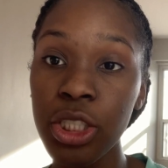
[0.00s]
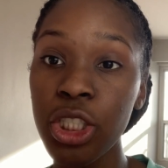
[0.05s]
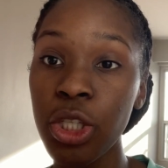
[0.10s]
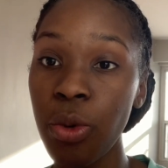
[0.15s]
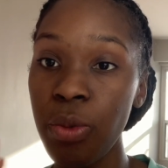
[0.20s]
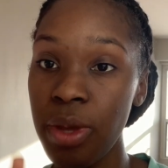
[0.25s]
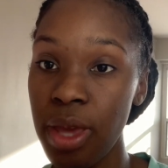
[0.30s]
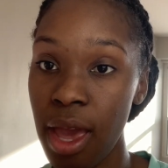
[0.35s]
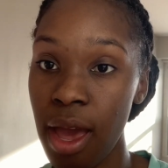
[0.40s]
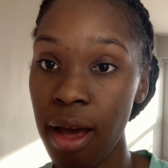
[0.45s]

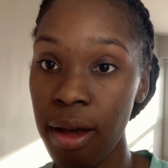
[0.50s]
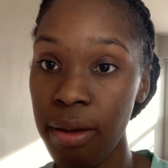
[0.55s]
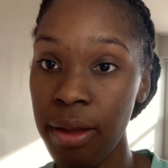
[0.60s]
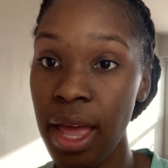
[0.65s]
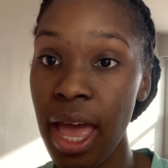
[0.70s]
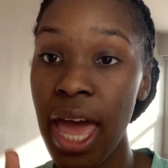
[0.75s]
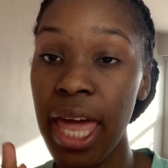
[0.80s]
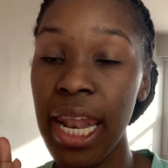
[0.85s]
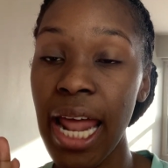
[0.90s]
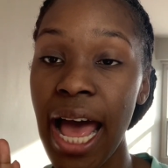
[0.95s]
So yeah,
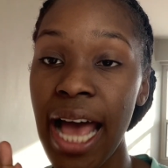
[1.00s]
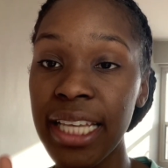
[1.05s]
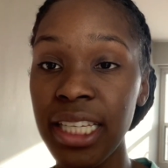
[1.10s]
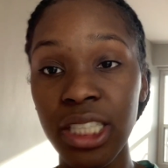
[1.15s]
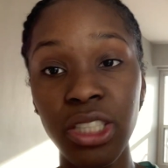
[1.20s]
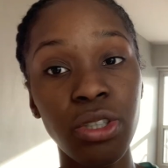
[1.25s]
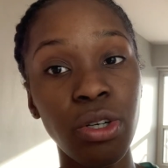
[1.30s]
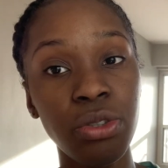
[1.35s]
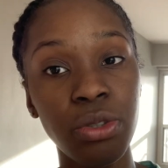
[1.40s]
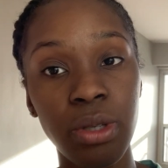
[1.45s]
and as
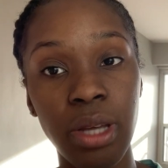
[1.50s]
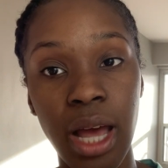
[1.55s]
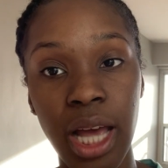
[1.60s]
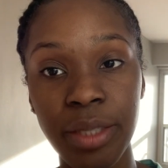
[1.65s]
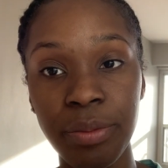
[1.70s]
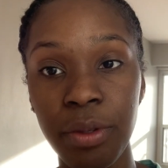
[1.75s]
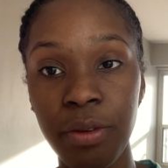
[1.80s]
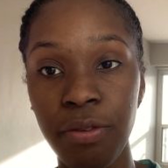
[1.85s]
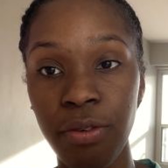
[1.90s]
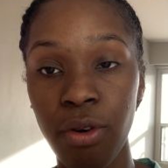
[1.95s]
I told you
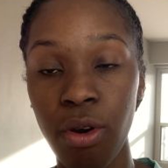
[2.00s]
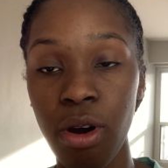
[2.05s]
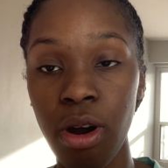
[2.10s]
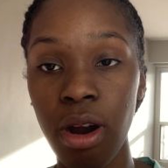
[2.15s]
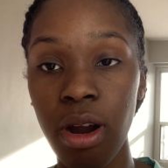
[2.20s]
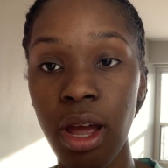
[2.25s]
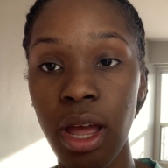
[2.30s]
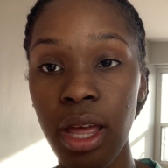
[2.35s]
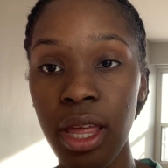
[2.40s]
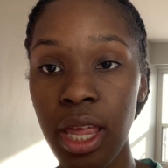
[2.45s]
guys
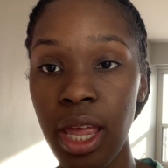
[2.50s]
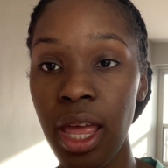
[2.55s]
before,